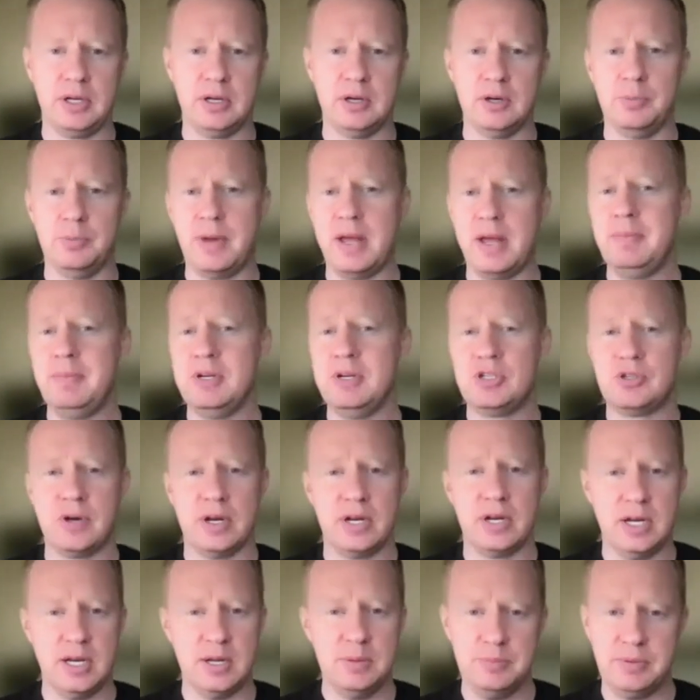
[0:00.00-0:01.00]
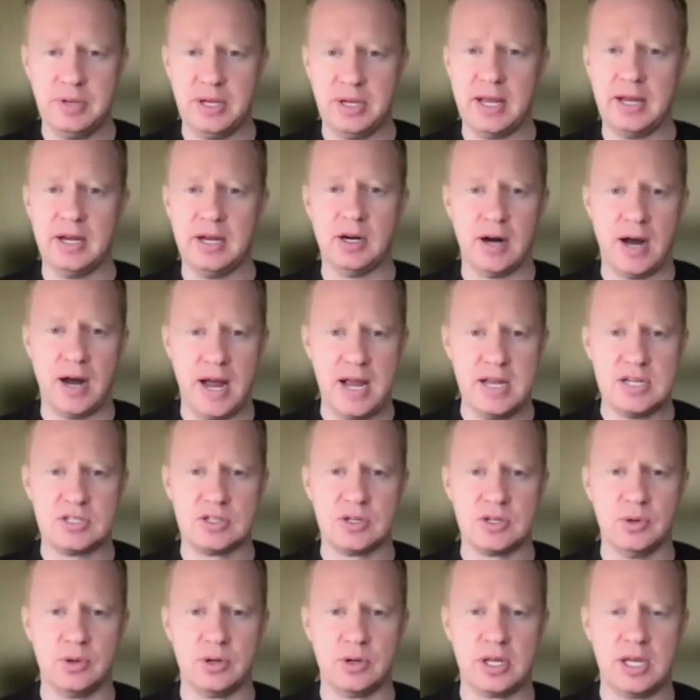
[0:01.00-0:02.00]
or maybe training NBA or high
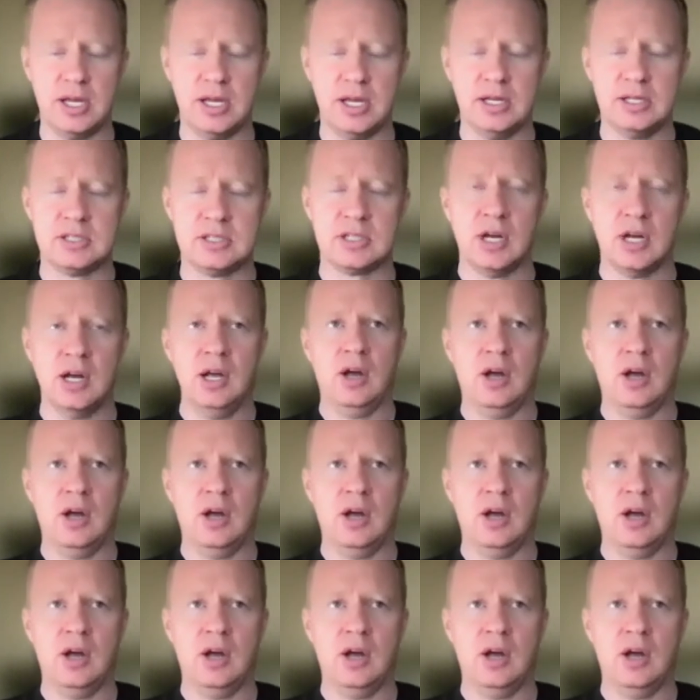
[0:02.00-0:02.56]
school kids,